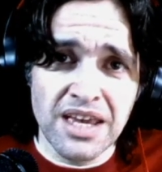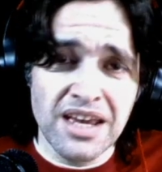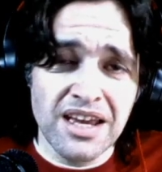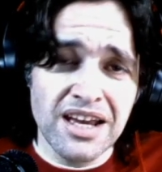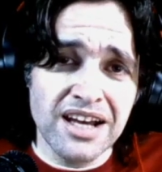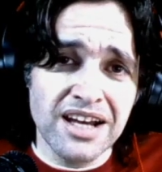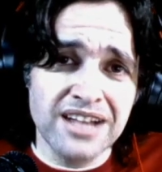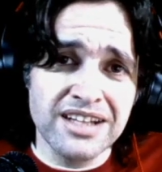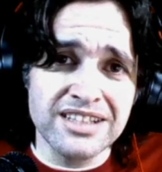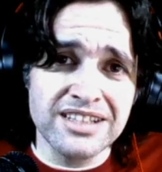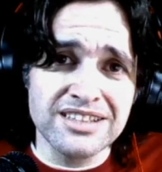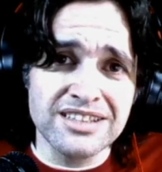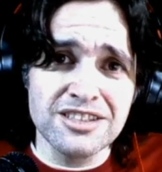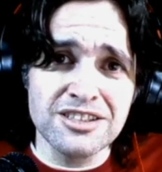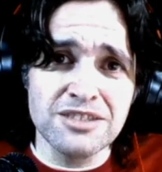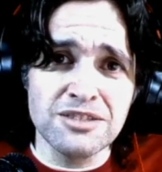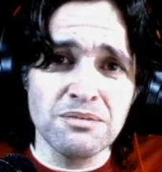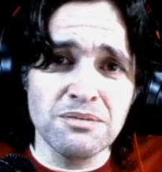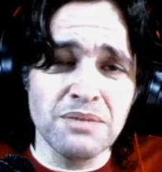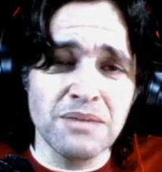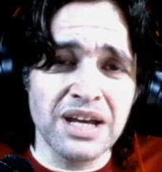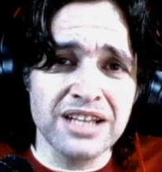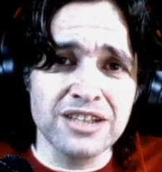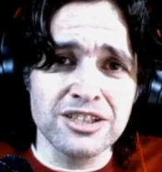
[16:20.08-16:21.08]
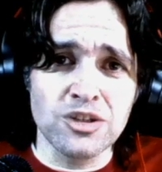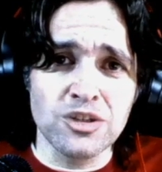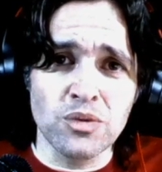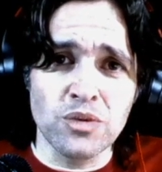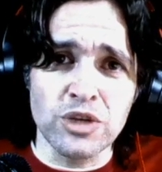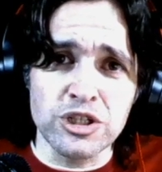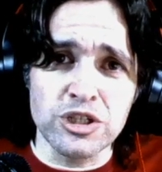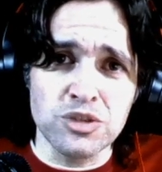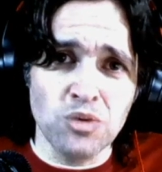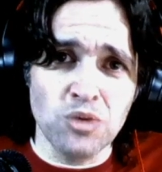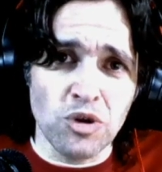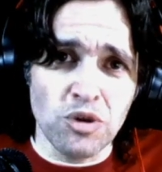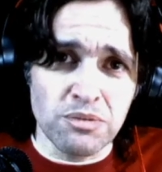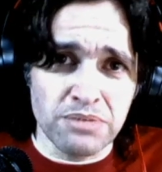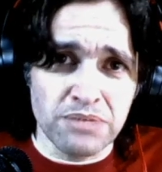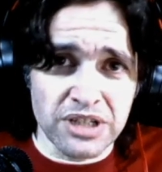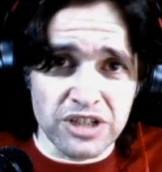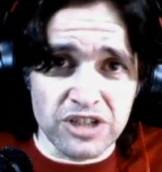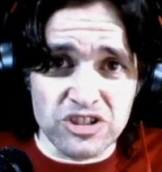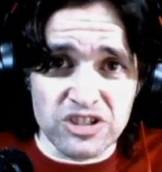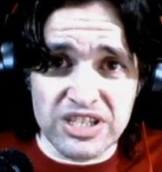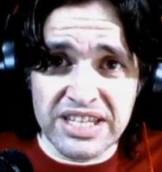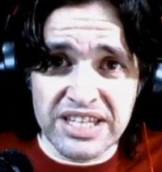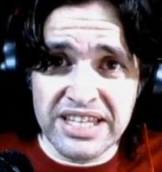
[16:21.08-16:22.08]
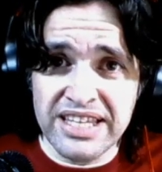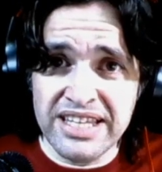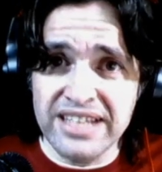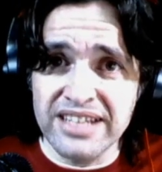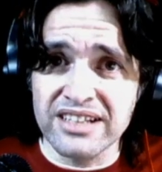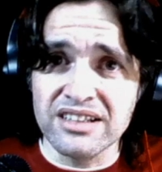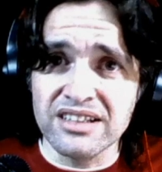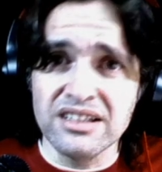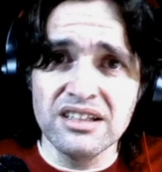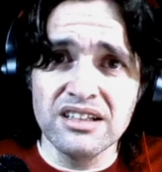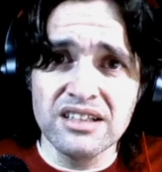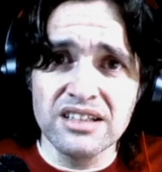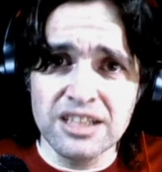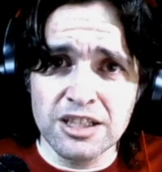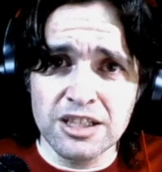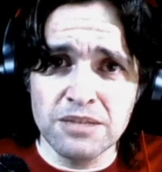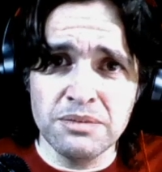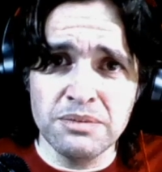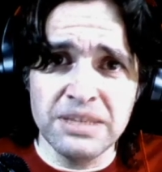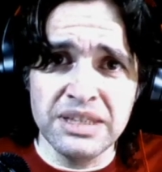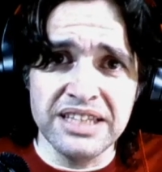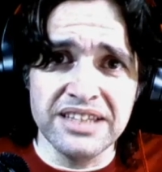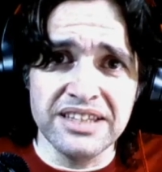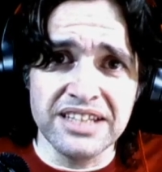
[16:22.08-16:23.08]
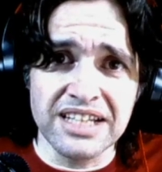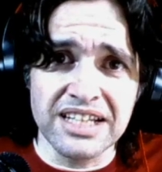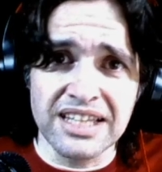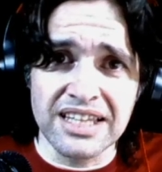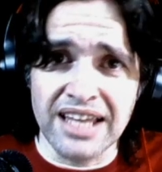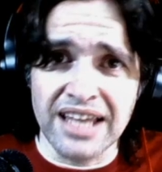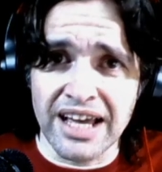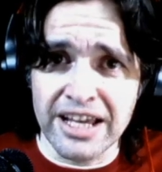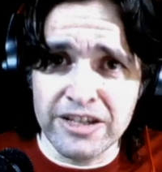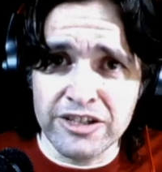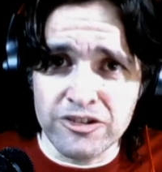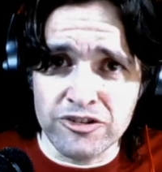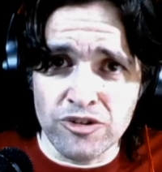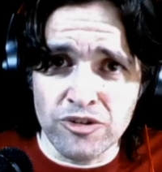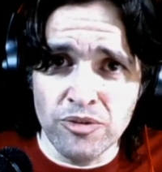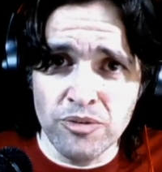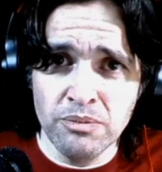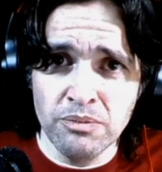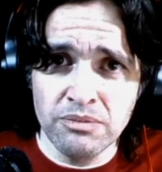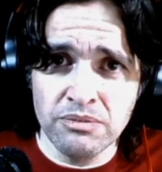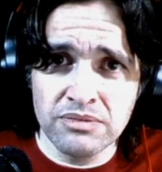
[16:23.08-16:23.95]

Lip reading: And it doesn't matter which one, because here can mean the classroom